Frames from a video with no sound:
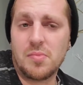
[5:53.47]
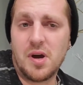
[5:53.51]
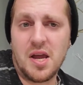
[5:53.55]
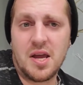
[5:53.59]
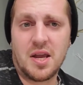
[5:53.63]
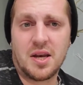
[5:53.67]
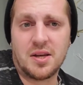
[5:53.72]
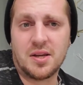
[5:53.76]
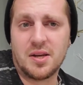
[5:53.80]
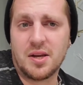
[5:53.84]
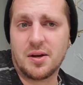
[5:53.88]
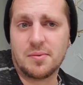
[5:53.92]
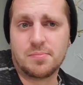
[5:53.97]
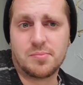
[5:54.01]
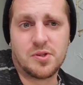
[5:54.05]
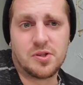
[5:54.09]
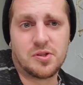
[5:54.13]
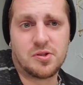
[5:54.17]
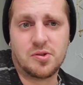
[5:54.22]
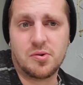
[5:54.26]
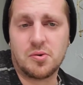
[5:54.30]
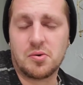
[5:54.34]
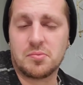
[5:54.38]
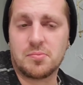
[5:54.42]
I ended up
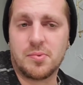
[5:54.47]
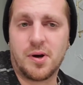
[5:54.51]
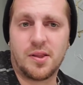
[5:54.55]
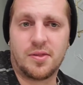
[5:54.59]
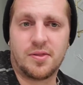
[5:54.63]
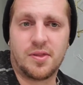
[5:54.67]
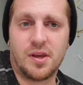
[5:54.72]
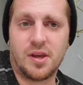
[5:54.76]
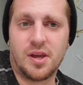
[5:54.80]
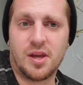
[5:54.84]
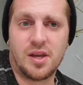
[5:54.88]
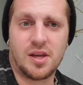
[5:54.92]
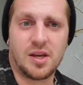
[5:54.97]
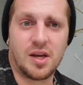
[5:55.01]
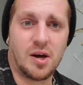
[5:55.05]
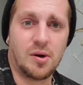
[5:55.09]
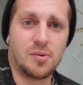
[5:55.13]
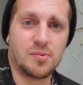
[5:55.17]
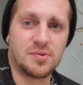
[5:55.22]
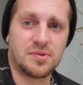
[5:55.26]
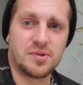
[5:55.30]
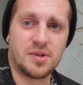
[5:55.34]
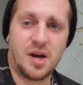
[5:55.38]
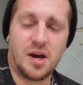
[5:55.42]
just doing my thing.
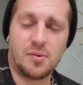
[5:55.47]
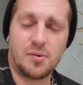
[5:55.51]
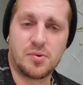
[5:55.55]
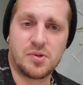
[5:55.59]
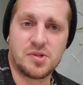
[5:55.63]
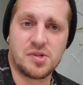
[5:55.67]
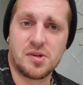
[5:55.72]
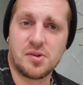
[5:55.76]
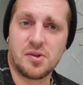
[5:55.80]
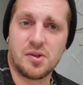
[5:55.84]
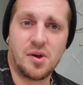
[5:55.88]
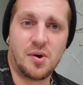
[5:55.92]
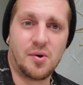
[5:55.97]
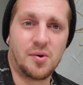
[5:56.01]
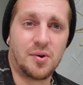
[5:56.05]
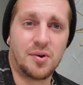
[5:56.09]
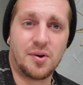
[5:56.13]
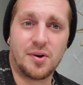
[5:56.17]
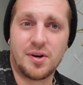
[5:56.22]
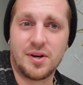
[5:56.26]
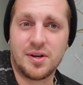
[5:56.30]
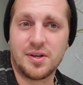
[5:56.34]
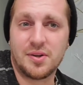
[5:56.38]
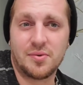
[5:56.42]
I was a
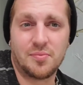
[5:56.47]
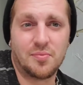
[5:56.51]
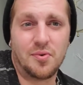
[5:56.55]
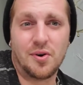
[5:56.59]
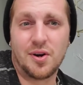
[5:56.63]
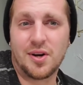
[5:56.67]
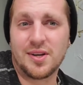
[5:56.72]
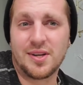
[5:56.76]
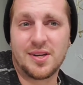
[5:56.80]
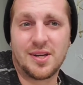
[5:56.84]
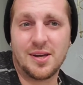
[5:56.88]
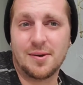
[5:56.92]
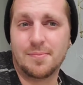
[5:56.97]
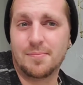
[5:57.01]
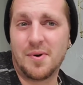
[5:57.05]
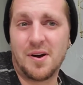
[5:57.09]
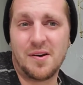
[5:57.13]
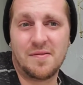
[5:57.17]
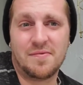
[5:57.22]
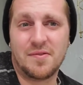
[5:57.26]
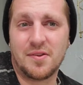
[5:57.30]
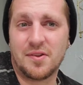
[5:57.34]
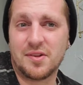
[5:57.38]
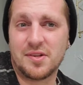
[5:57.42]
loner. I didn't want to get
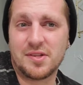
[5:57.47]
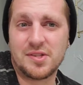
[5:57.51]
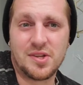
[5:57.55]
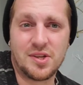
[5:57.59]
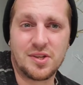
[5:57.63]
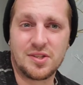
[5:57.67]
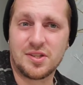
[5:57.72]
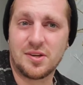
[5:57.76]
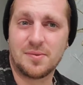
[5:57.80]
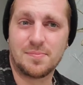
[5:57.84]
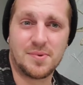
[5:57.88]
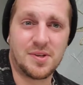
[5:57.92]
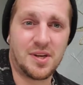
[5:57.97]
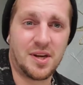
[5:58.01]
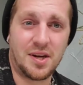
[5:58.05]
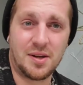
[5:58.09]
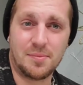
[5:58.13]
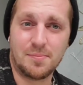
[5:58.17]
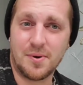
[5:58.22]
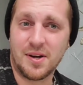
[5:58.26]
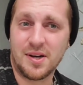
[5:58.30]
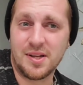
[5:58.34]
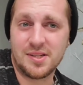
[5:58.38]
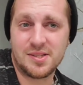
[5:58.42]
my feelings hooked up to
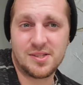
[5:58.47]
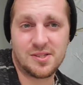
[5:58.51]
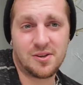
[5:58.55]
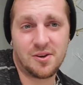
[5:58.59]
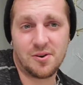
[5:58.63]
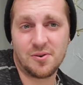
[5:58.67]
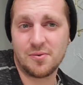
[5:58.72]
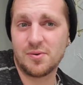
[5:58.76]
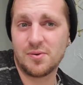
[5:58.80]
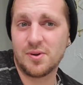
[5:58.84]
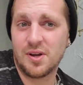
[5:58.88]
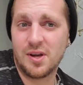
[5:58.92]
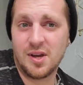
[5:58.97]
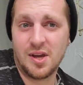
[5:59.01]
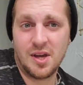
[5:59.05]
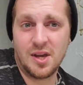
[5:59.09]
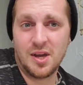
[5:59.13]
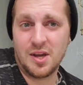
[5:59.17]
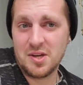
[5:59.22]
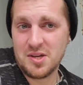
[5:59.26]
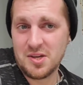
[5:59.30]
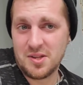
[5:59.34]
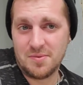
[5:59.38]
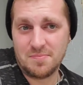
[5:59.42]
anybody, so
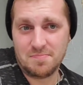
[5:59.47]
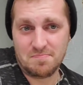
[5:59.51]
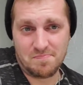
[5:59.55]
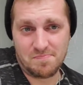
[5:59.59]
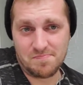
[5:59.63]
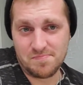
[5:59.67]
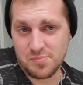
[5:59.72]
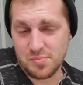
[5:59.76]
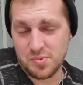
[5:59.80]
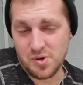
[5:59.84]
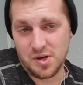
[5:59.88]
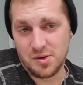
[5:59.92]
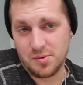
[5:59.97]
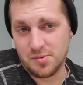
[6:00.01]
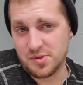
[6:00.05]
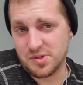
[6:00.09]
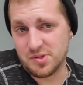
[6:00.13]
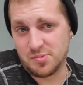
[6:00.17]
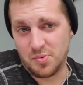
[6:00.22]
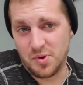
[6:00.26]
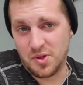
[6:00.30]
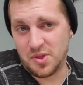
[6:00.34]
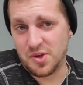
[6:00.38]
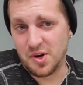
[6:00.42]
when it
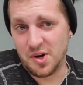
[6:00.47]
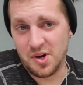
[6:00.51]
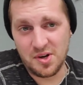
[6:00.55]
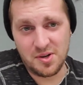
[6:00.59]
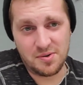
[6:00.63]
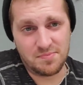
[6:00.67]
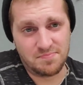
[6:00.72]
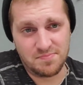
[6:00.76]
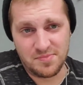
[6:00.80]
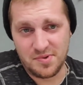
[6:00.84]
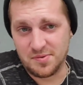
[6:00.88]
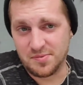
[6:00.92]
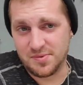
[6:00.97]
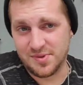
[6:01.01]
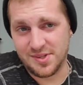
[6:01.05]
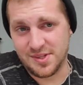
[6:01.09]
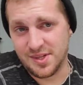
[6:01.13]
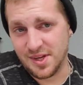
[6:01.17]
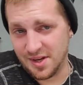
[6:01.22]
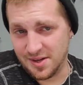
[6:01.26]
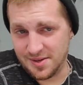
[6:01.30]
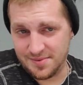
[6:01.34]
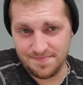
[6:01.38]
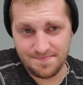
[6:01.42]
was with her, it was
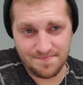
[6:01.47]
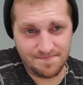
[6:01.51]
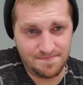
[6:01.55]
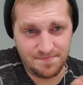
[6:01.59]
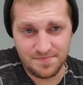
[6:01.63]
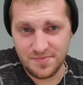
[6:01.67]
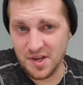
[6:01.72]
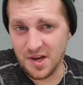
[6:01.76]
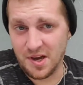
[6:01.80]
done.